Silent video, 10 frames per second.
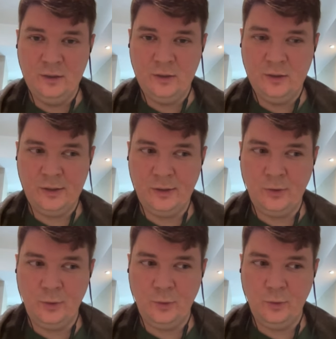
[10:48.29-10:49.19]

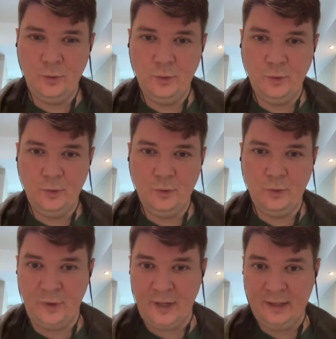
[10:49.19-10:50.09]
So
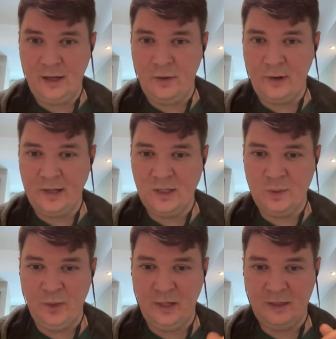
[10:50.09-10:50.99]
right now I
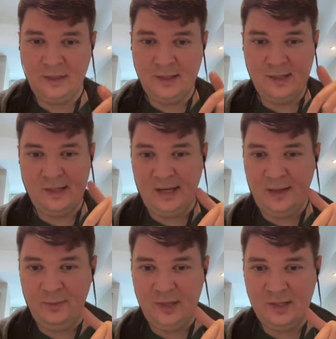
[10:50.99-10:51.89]
speak at the
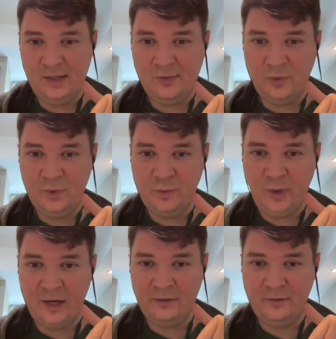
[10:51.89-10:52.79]
same distance from the
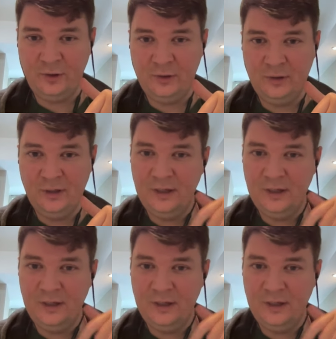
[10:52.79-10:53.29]
microphone